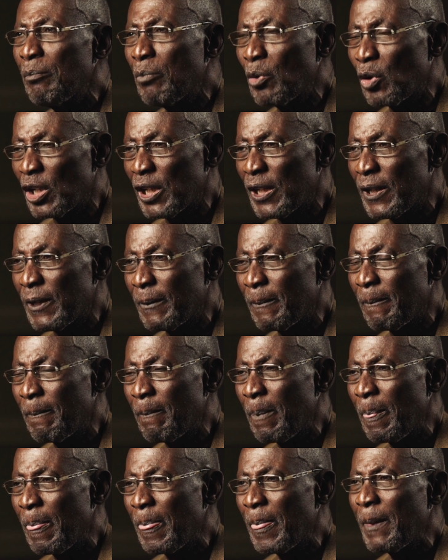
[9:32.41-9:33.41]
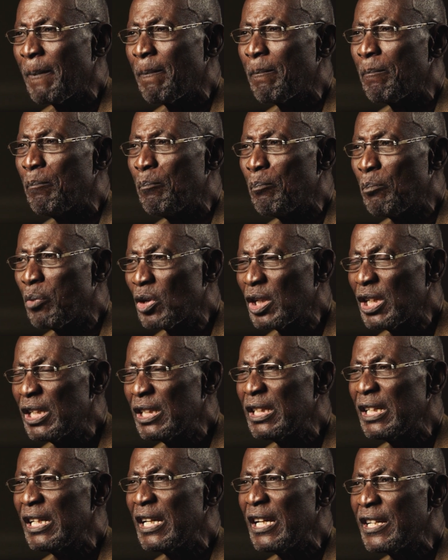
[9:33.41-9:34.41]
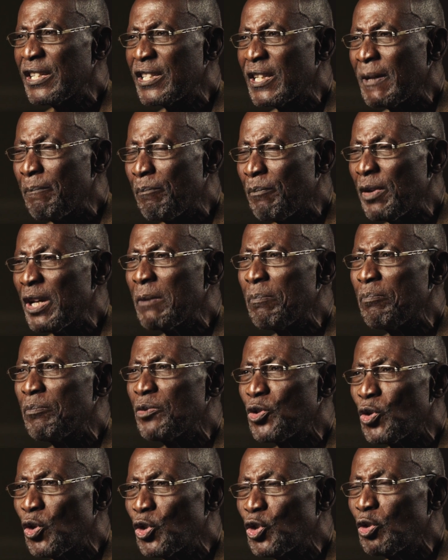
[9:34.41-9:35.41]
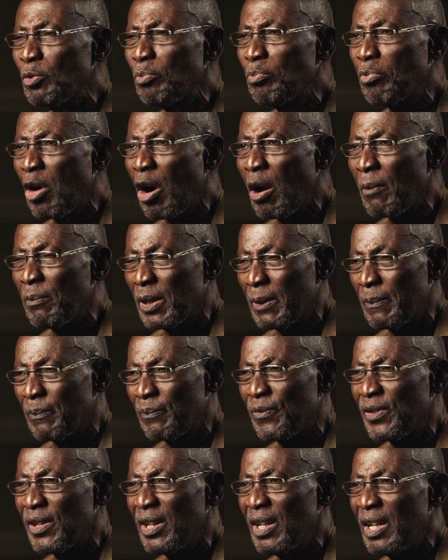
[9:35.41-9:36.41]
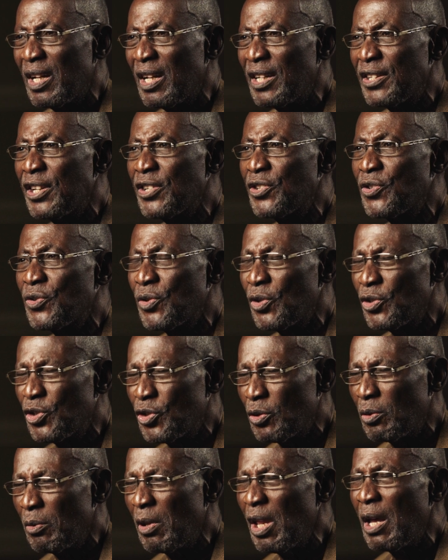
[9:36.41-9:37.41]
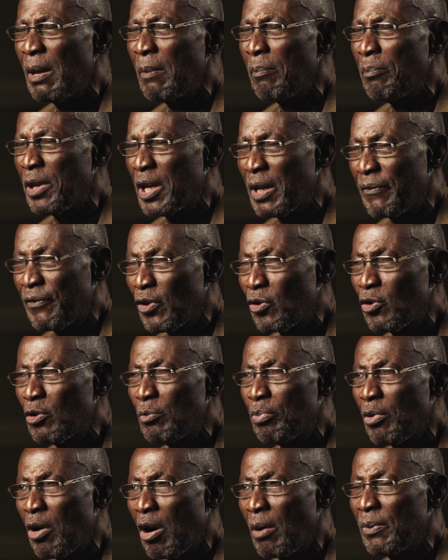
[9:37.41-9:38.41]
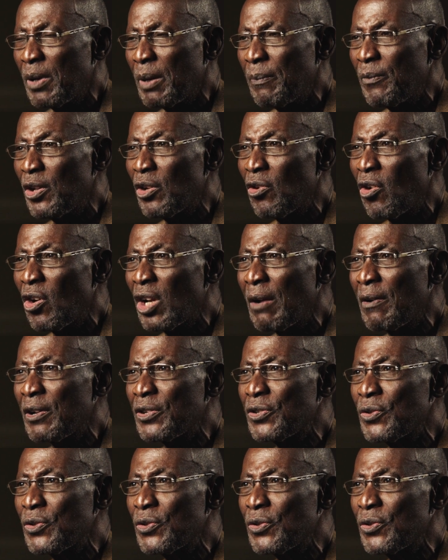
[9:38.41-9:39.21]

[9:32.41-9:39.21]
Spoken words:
bullying. Bullying is a big social problem. It's a social behavioral problem in all our